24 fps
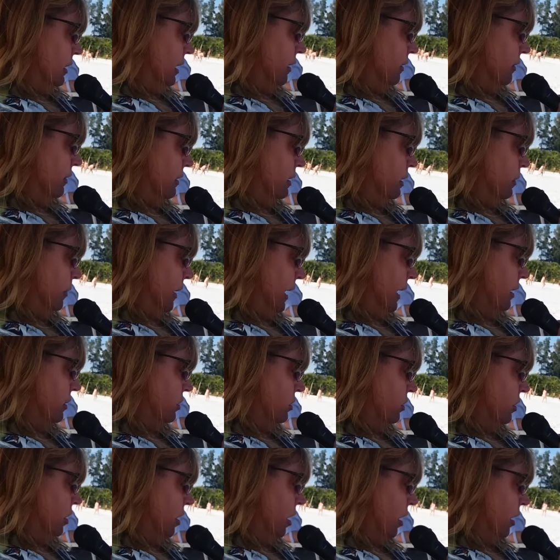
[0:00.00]
Now
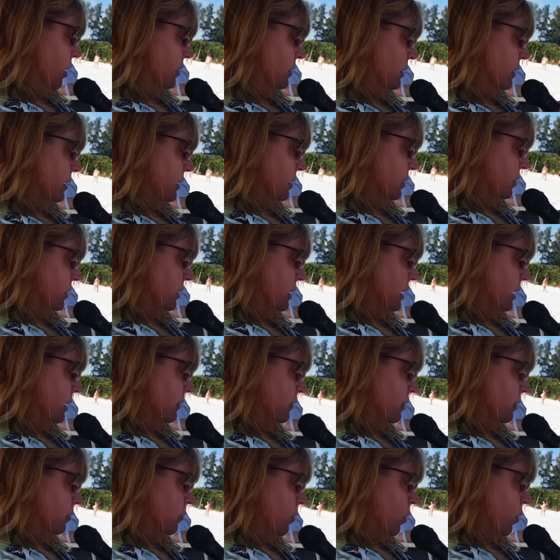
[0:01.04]
expand your heart center
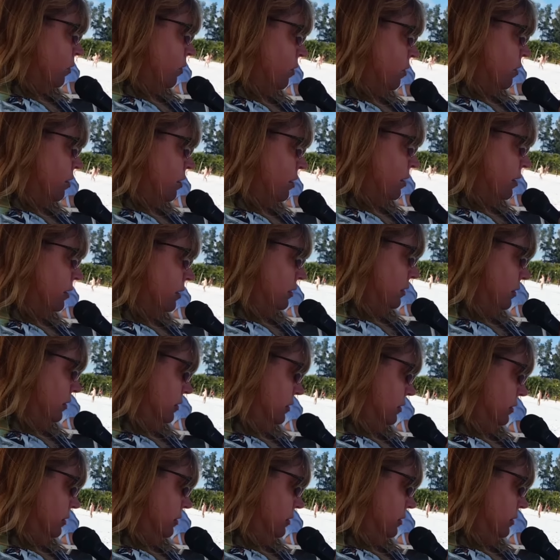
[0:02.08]
even more